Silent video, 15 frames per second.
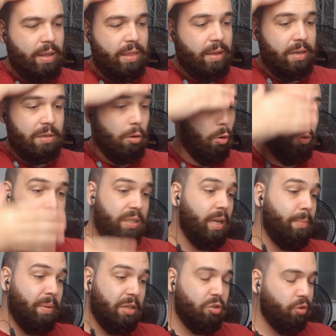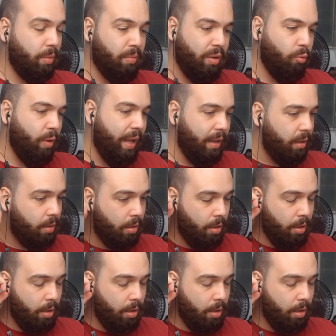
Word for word: I think it holds up extremely well.